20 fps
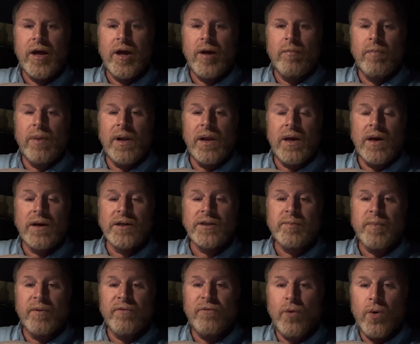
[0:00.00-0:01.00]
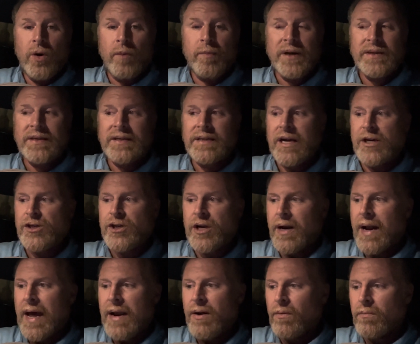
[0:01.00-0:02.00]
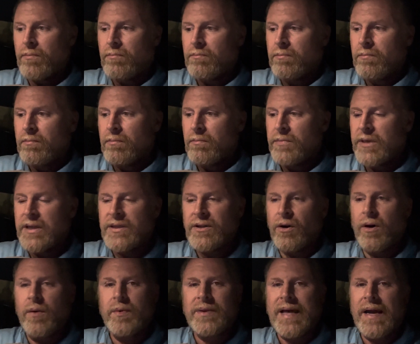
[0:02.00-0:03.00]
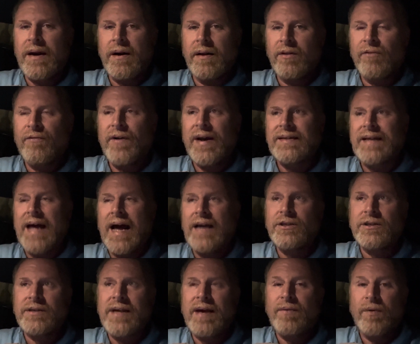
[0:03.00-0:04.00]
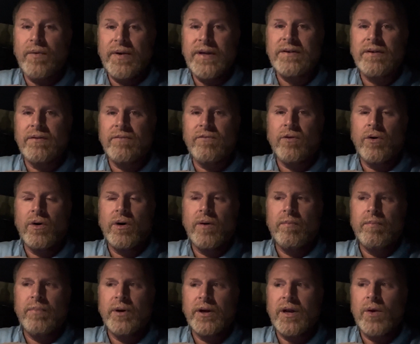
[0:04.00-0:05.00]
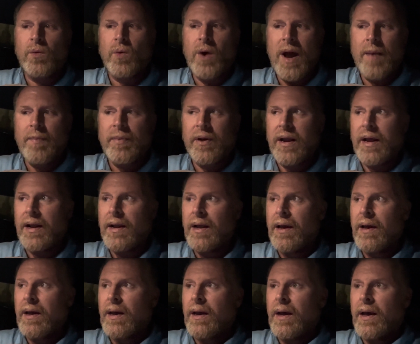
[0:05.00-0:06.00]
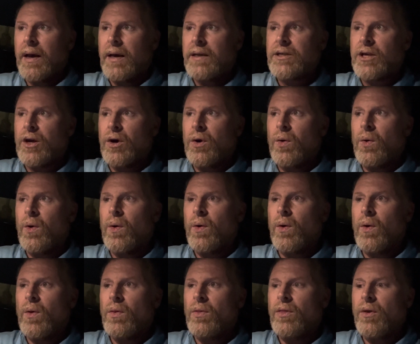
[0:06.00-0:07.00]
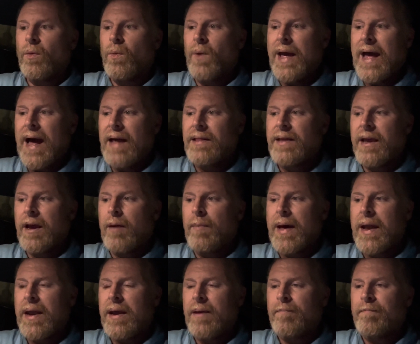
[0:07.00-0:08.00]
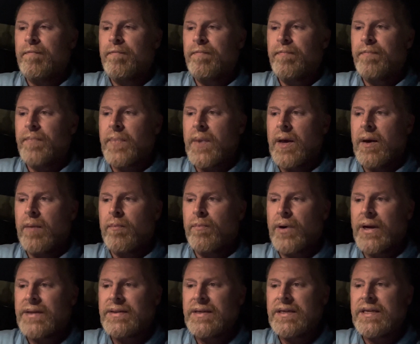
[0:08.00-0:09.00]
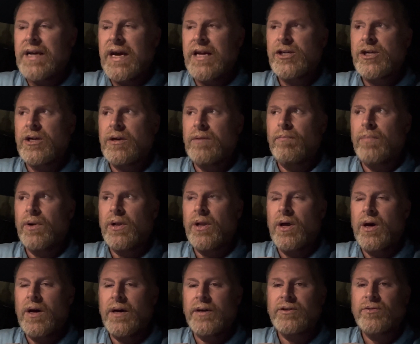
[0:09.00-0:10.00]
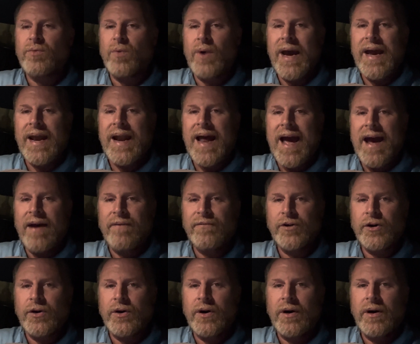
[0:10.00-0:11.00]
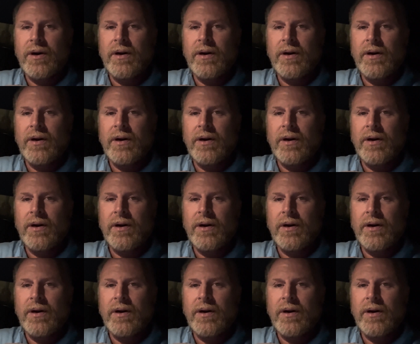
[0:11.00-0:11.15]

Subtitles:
belongs before presentation, and I don't disagree with that on its face. I just have a reason for putting it where I put it. So the way I think about it, presentation belongs right after